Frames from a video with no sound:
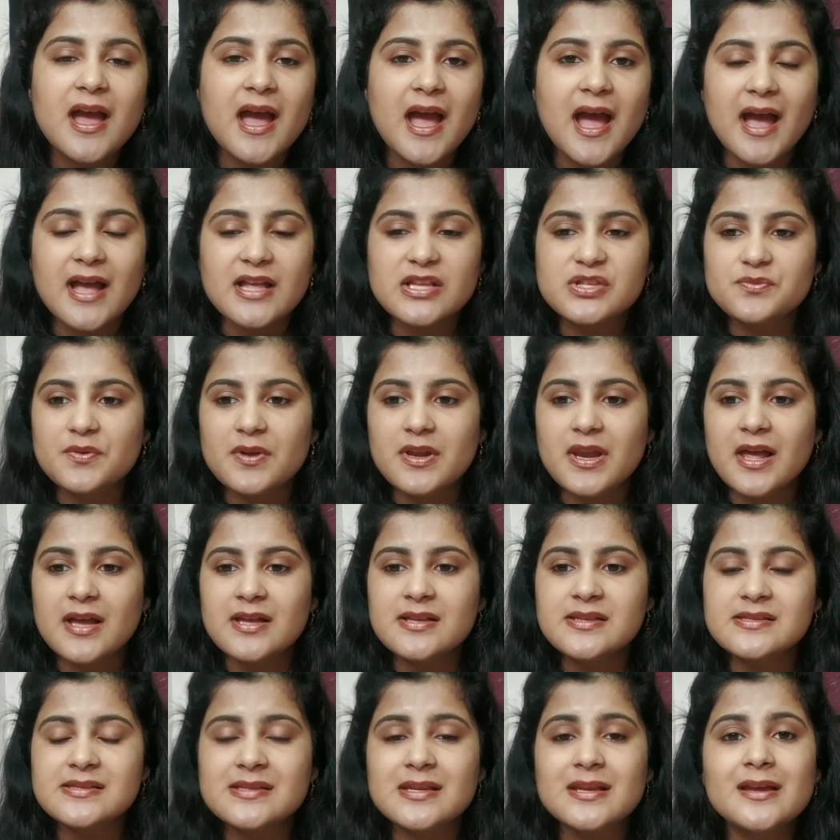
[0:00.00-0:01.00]
as well
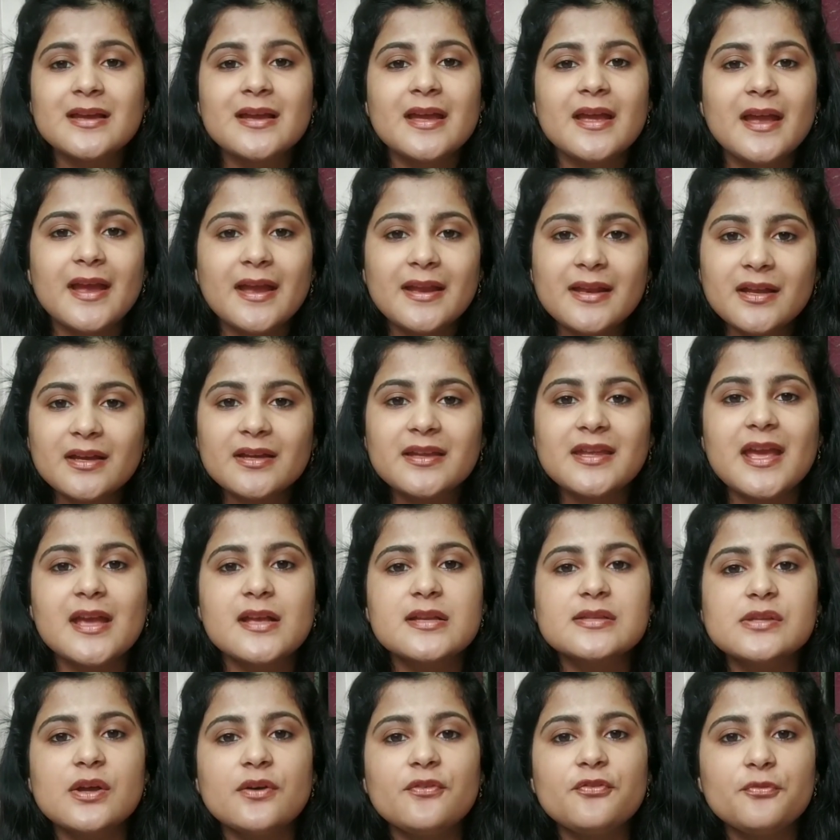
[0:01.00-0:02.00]
as in a
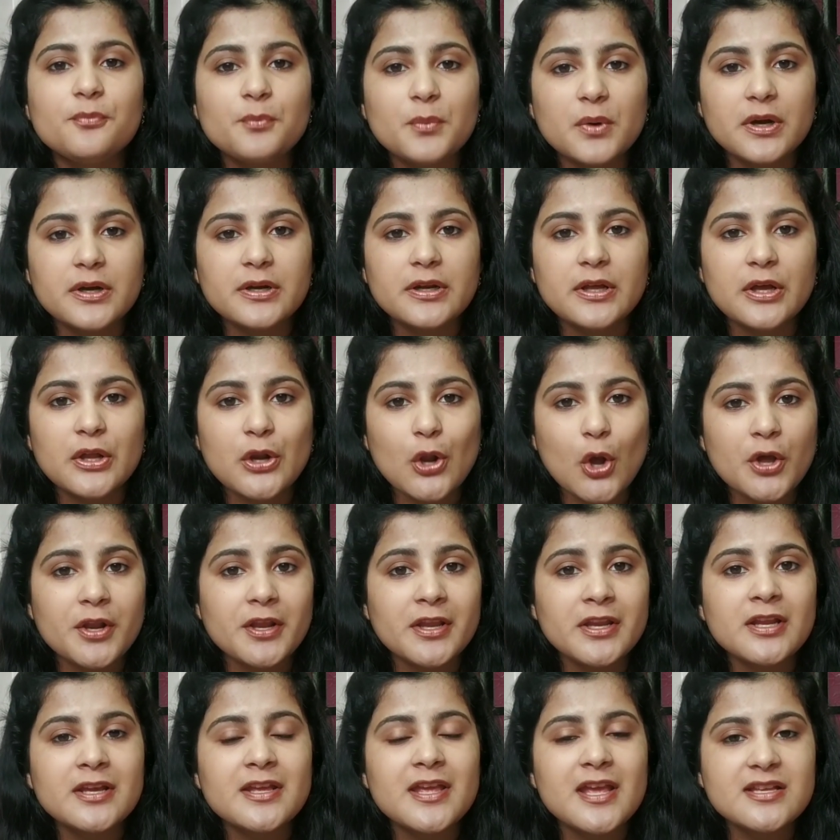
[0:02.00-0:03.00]
case of murder or
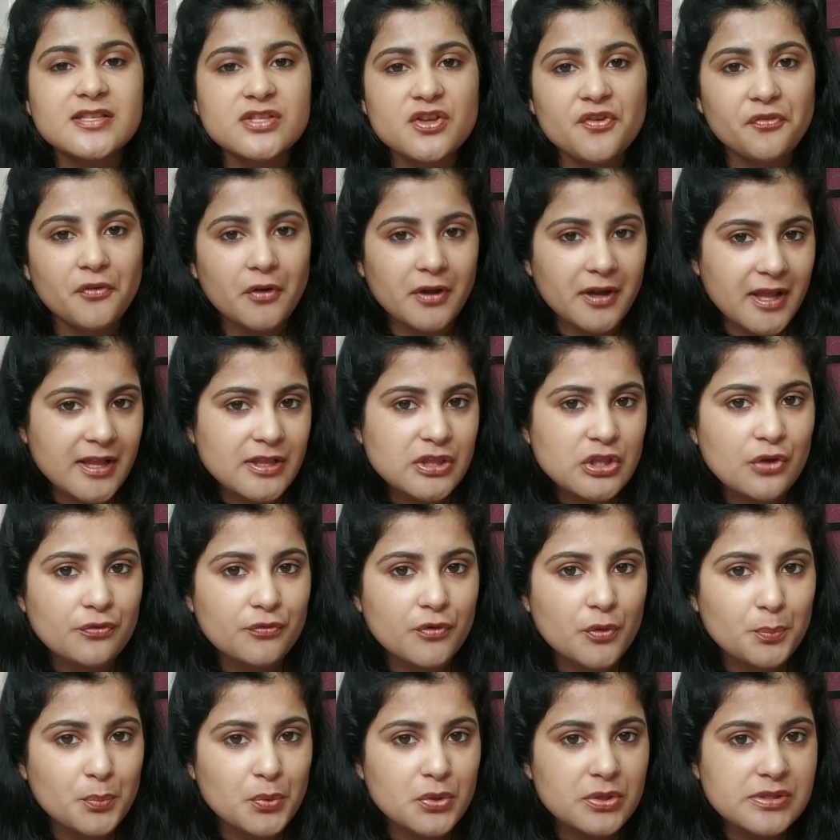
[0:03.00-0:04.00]
in a case of a death of
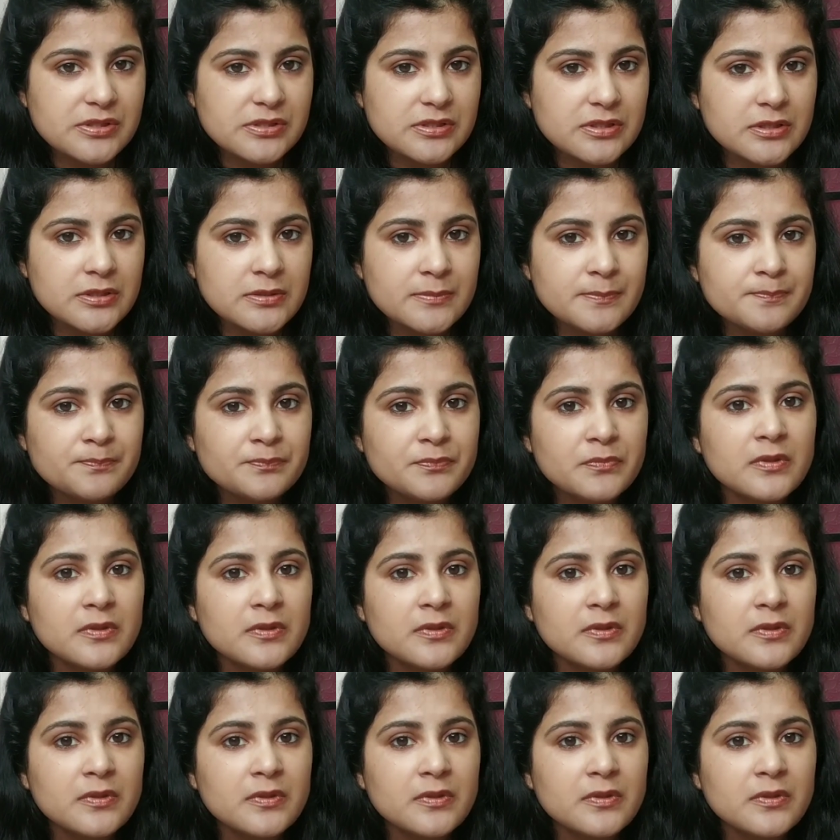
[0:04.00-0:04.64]
a person,